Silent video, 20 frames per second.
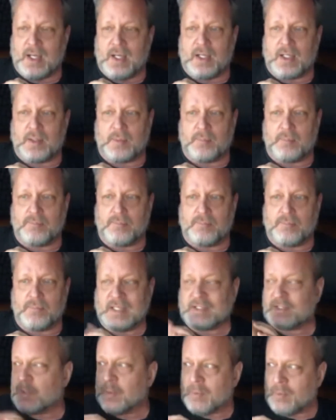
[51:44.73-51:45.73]
At
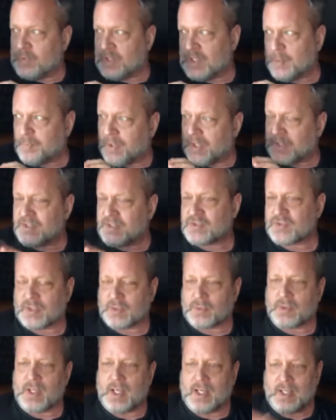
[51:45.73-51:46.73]
one of the Park
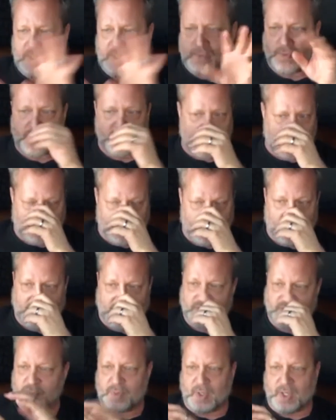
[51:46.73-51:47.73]
District hills up in
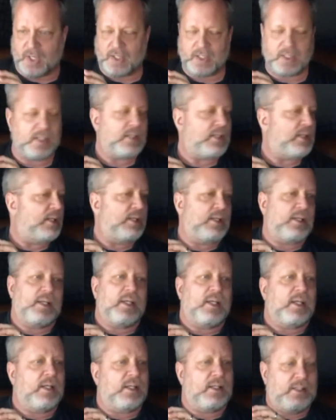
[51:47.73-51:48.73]
Rogers Park.
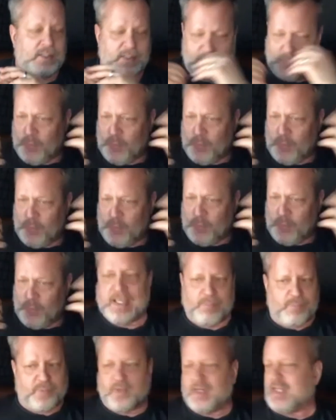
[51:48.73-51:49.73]
We
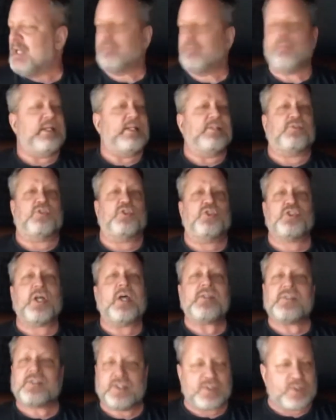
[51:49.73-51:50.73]
take him for him, but it's
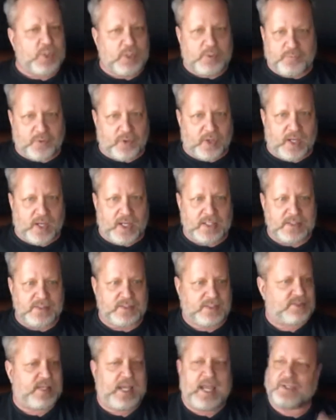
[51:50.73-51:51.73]
just as good for
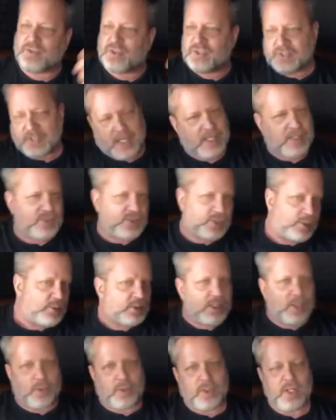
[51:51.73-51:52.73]
us. It's exercise.
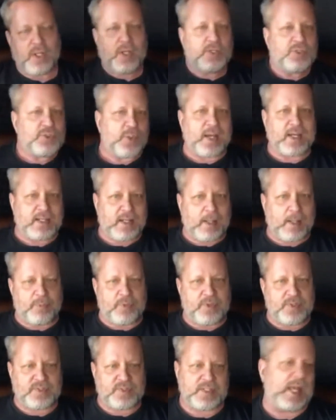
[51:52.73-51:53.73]
You're, you know, trekking
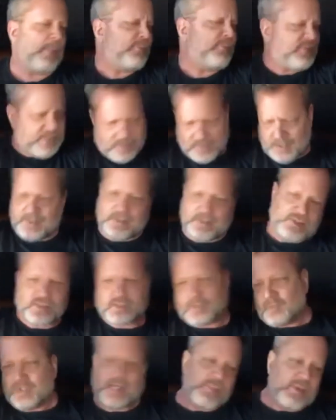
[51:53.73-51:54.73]
up the steps, and then the
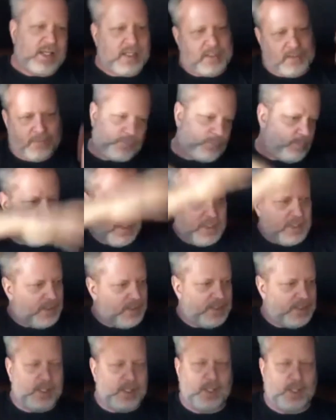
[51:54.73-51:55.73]
screaming and,
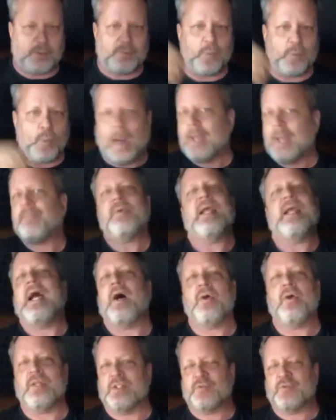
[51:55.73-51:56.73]
you know,
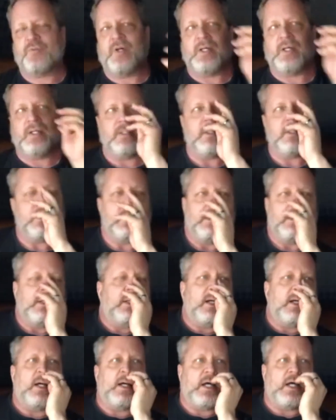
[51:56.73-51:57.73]
wiping out is fun.
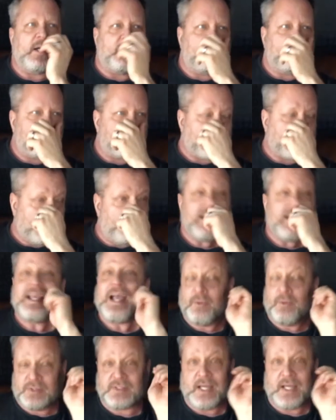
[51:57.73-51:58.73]
So
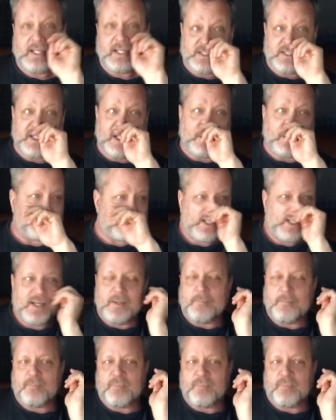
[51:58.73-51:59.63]
being outside has helped.